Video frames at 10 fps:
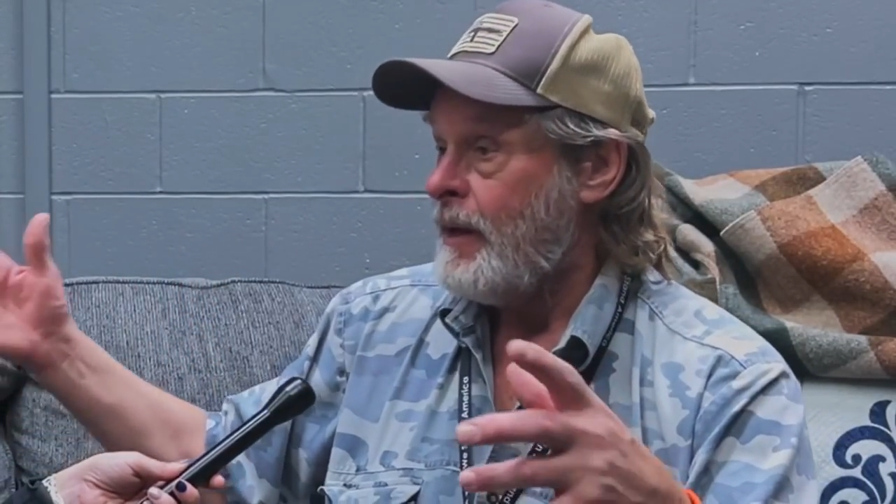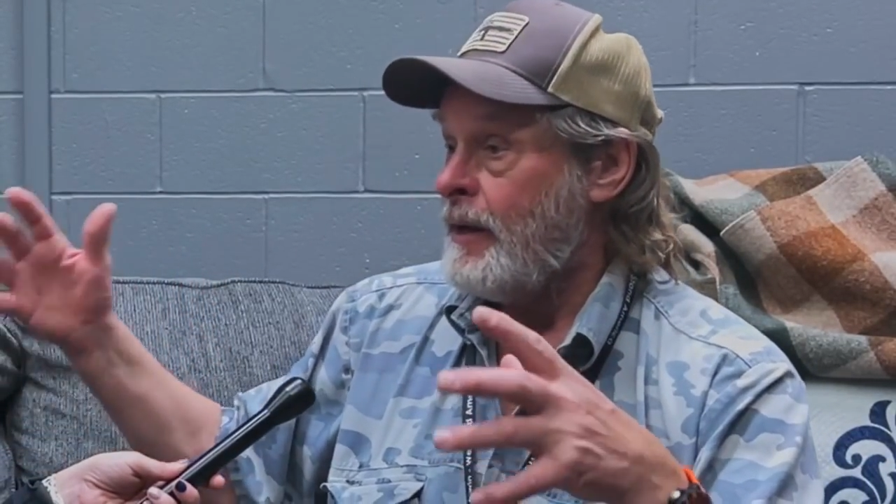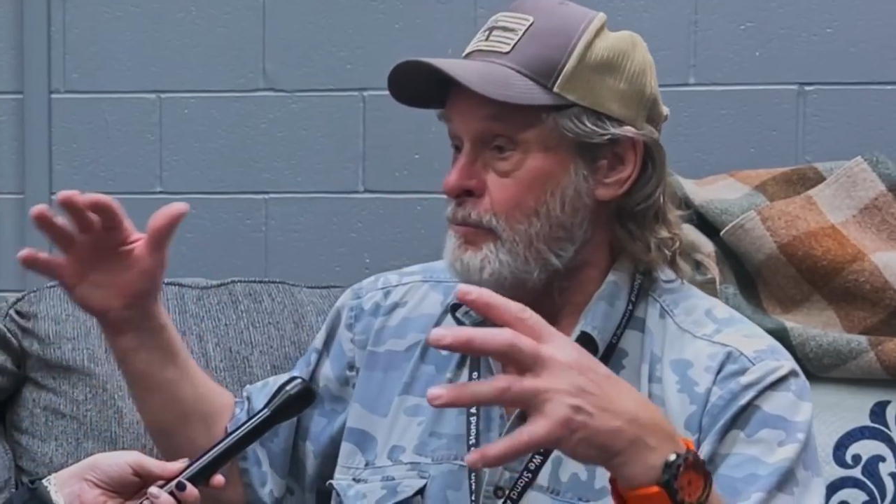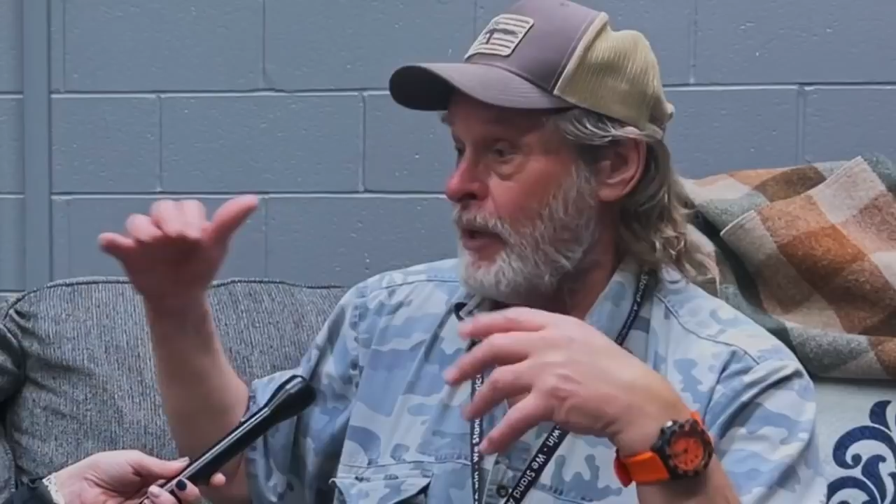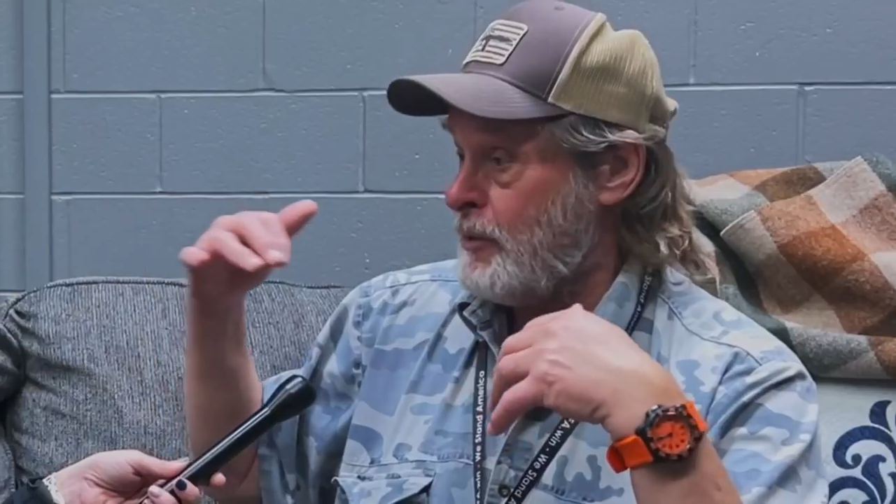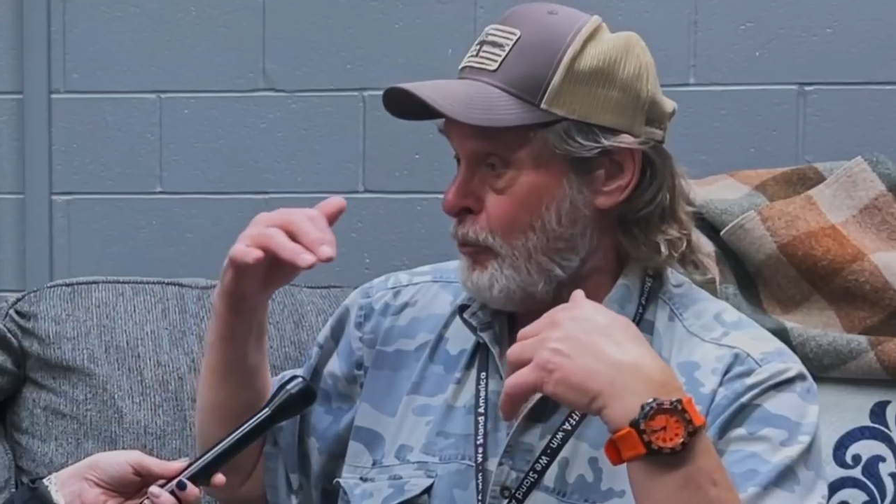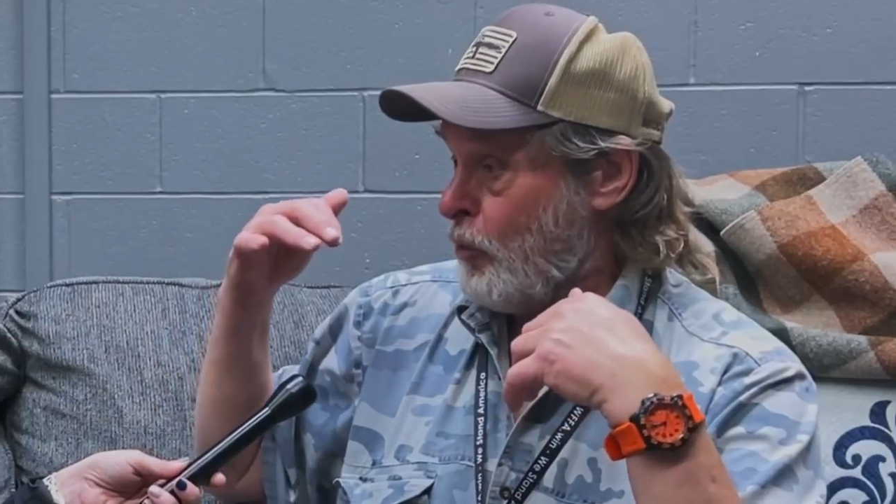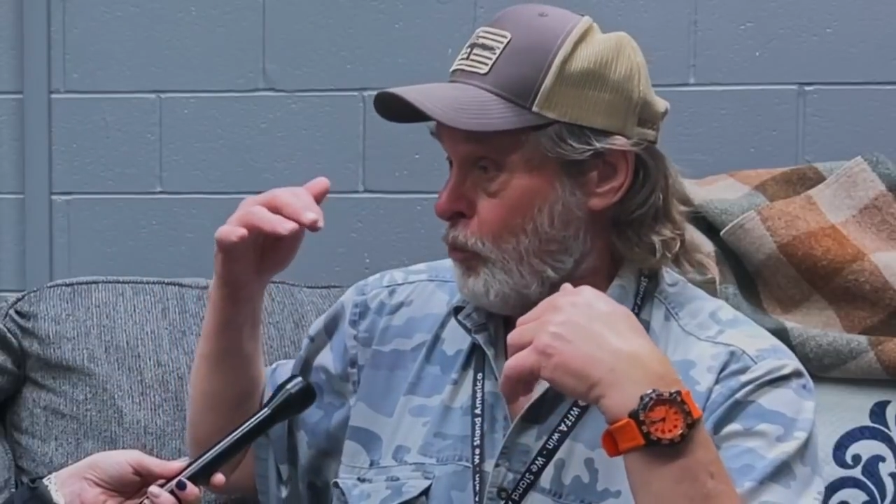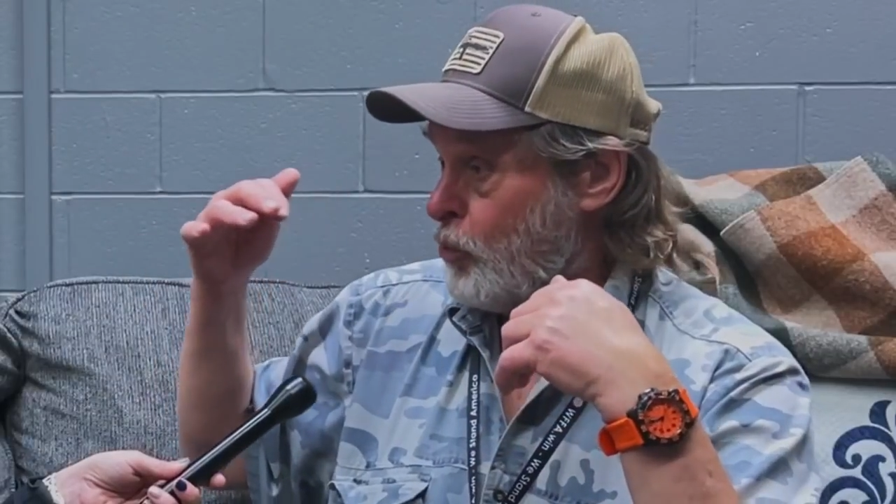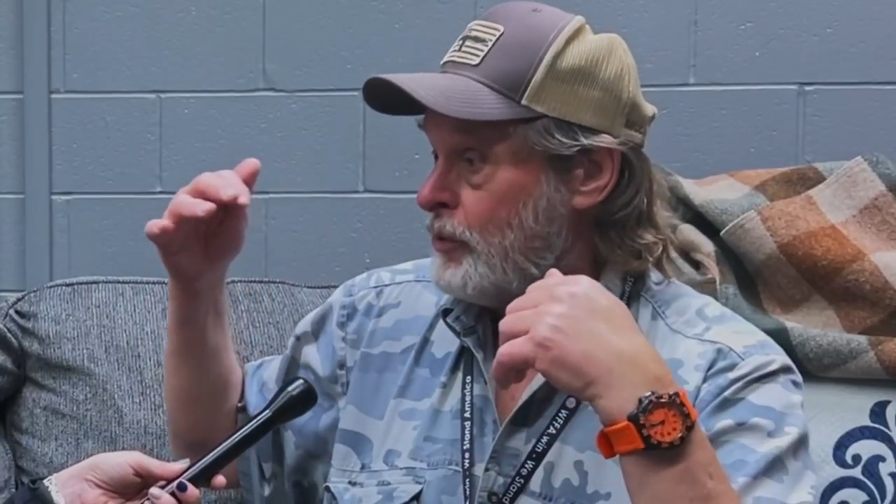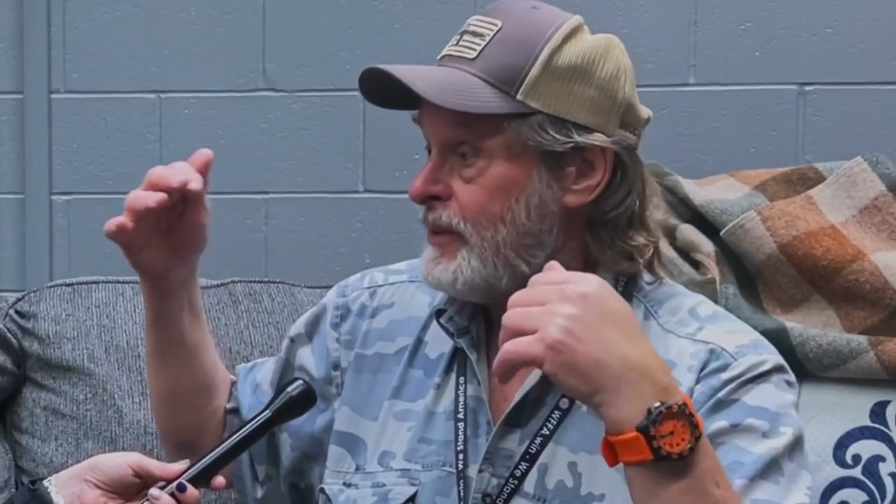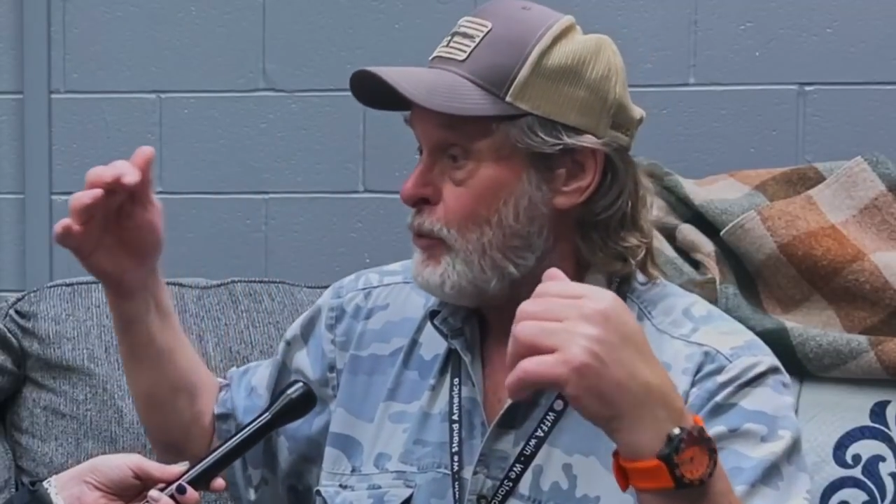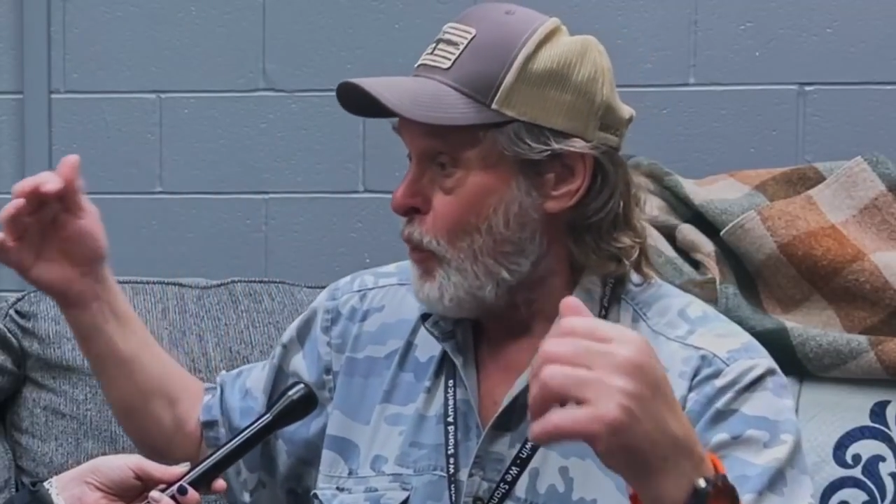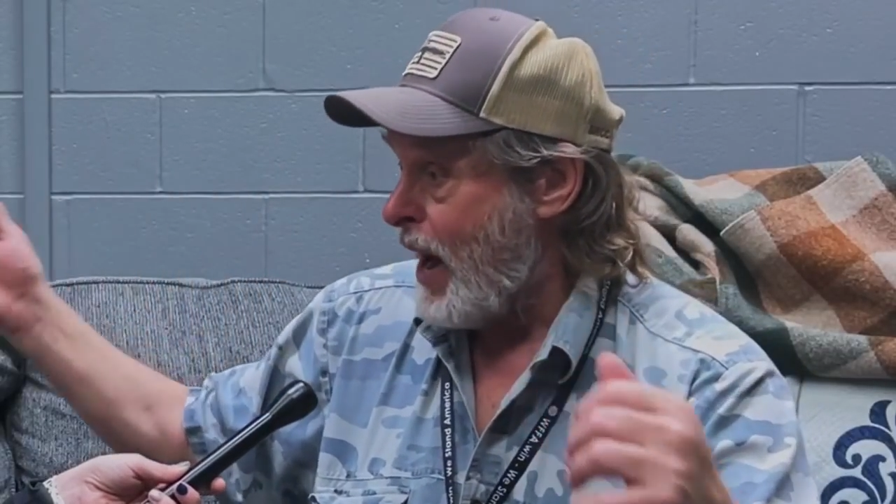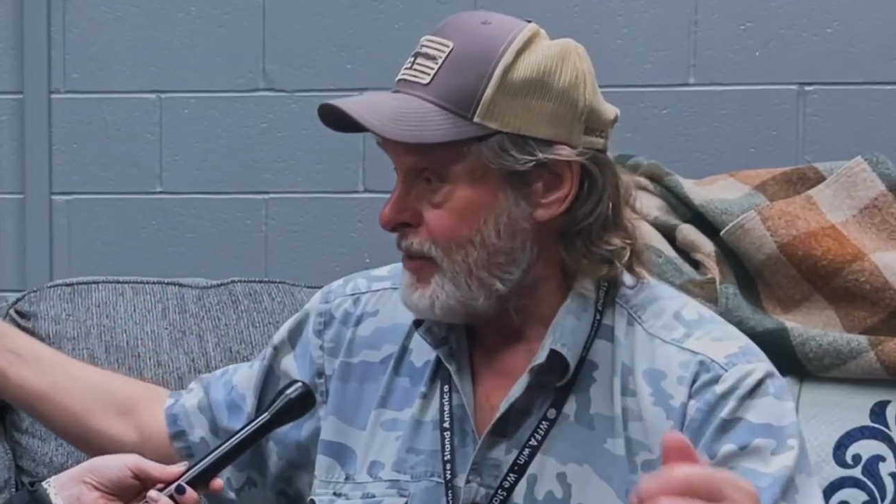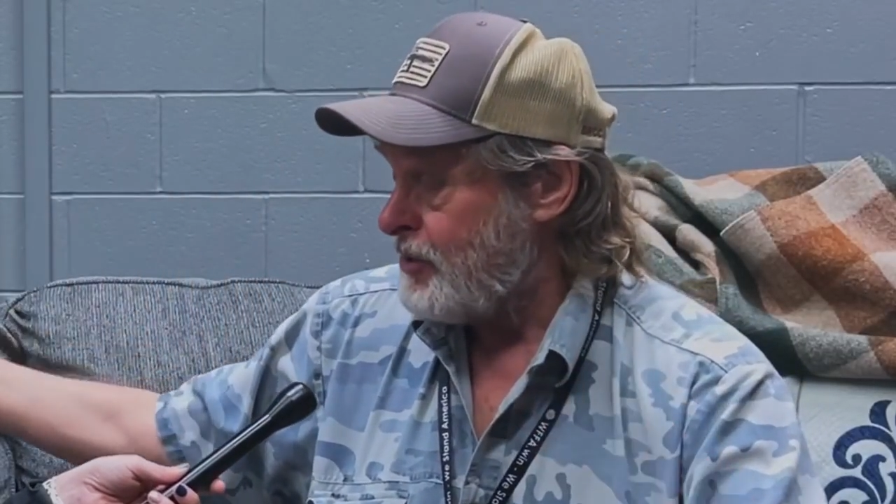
and much more worldly wise